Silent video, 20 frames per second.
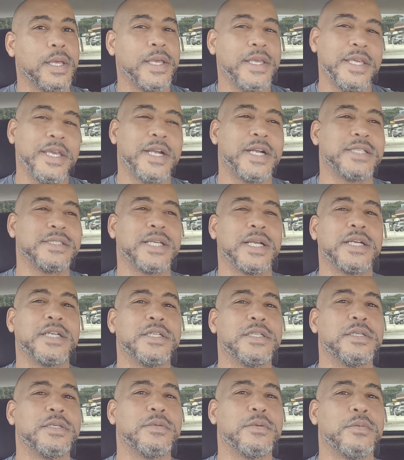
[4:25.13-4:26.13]
yeah, because I
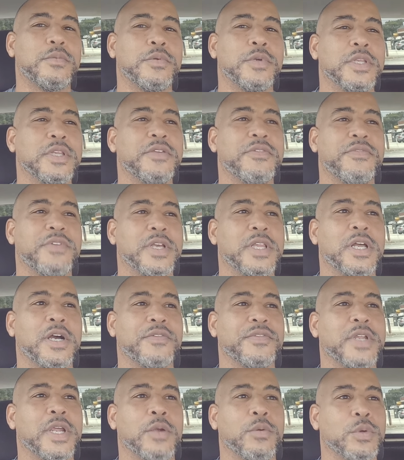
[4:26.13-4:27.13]
could have really fell
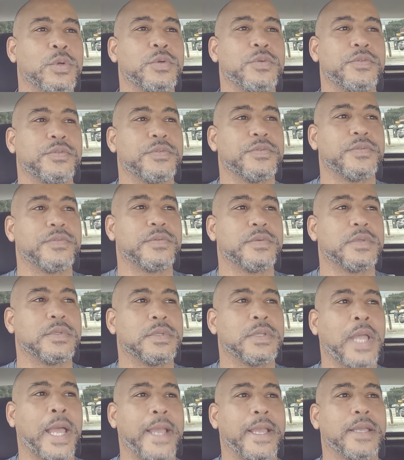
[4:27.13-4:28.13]
off that roof,
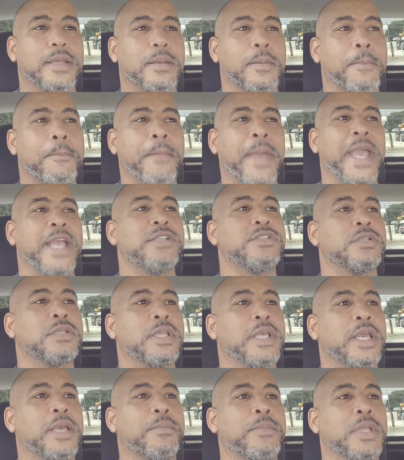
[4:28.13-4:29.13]
like
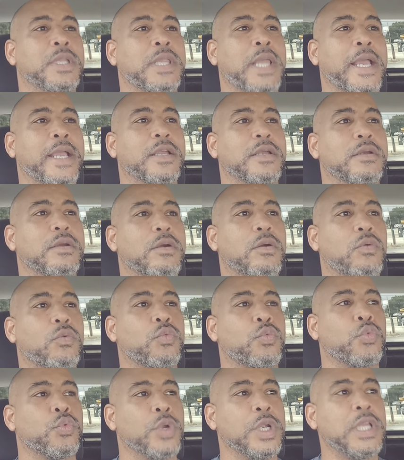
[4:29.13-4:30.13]
majorly, and been like
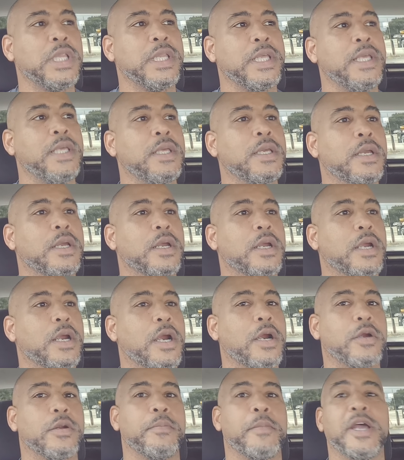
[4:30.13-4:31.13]
really
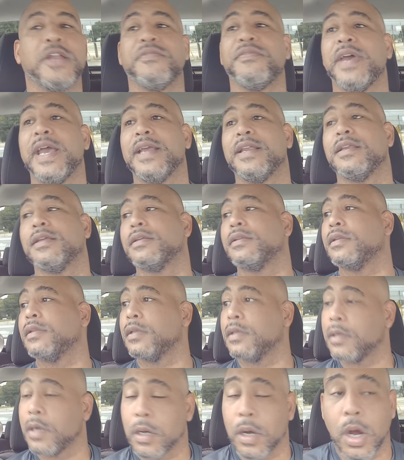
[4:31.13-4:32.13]
hurt. Matter of fact,
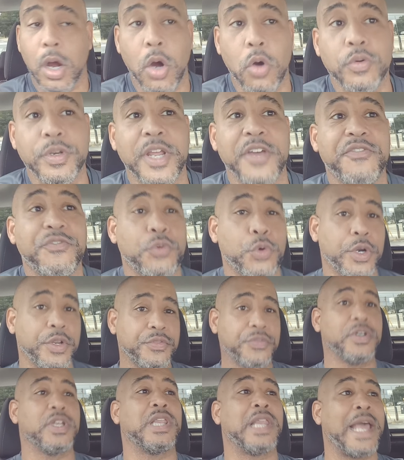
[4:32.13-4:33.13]
holding that
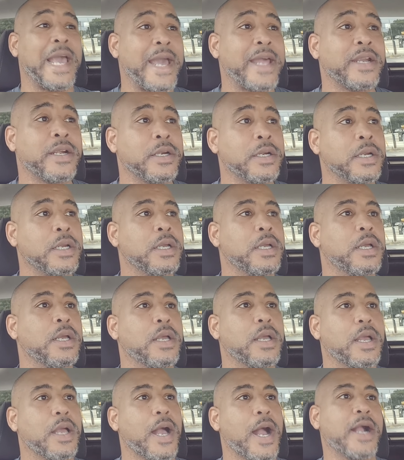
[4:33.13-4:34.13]
40-foot ladder,
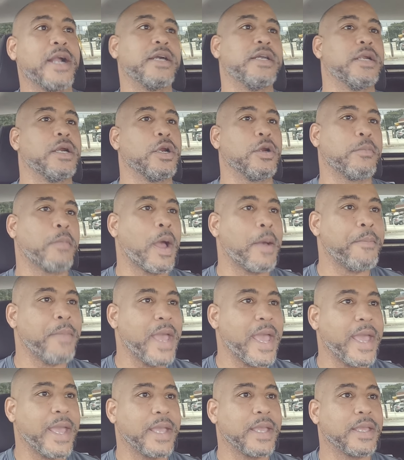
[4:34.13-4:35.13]
I could have hurt my
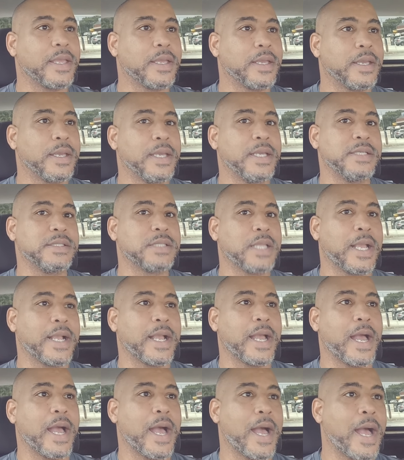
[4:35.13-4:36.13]
back. And he's
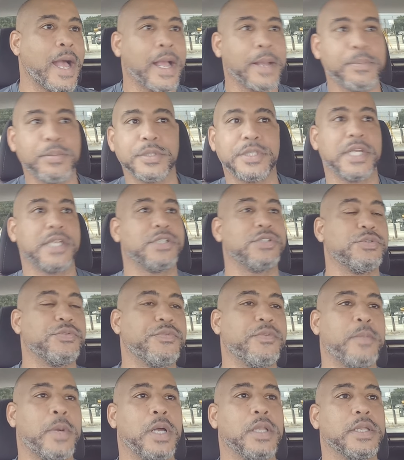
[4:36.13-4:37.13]
like, I protected you
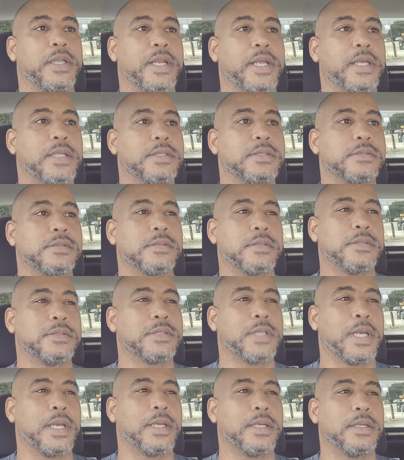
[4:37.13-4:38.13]
from all of that. So
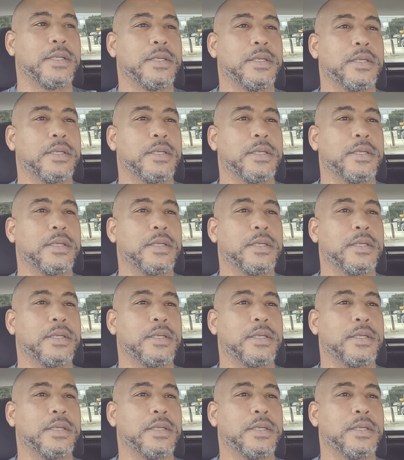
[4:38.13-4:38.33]
it's like,